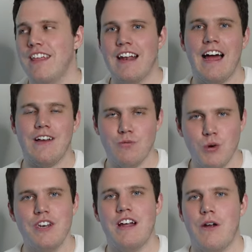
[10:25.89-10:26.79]
then I
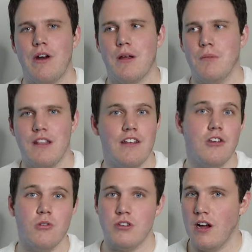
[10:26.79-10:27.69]
would not recommend
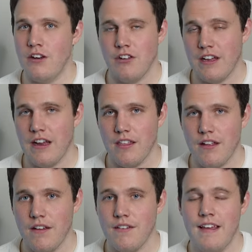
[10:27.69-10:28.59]
that you undertake
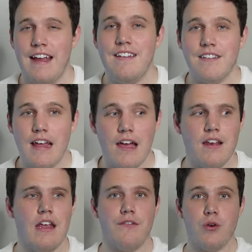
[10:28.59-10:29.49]
this.
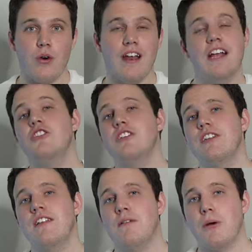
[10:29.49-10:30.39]
Instead, if you are
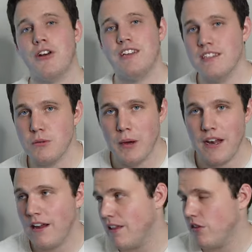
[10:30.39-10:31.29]
interested in
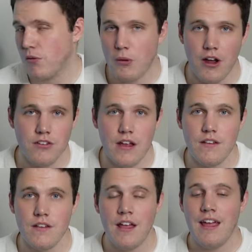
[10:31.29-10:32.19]
participating in this
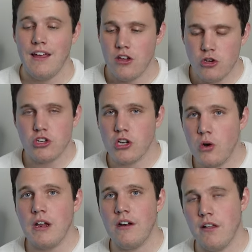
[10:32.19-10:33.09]
process, you should
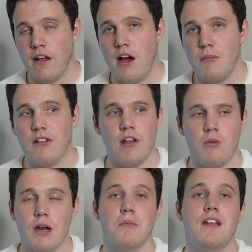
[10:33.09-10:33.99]
go down in the comments
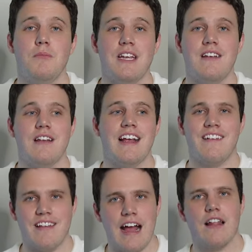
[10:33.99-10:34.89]
and recommend me
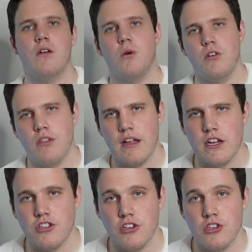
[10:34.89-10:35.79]
exactly what you
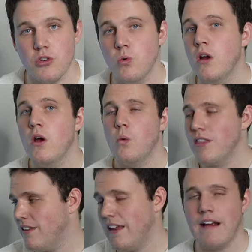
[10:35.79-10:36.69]
think I should do
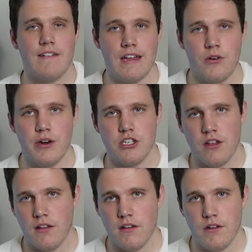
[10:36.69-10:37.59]
with the next
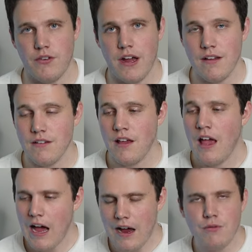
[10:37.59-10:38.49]
iteration of this device.
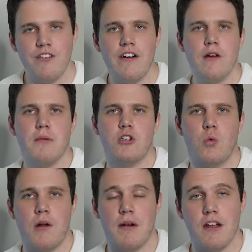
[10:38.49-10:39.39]
I very
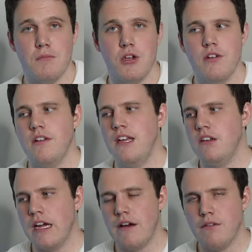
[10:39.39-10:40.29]
much want my
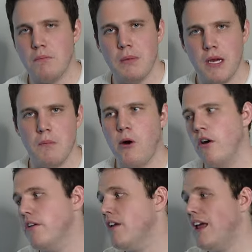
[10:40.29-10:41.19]
community to have a big
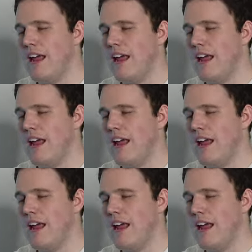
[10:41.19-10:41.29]
part